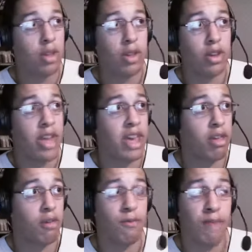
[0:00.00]
the
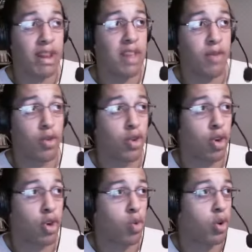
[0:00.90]
days of Medieval
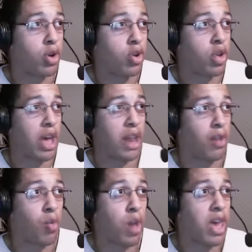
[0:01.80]
2 and
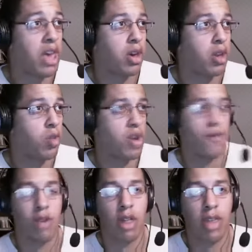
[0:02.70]
Alan Wake and
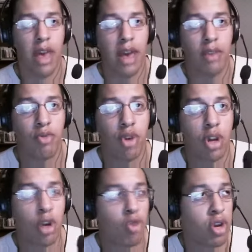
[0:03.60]
whatever else I had run,
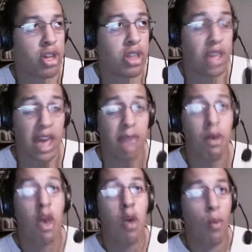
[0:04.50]
running at the time
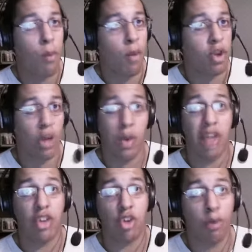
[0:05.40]
when we when I just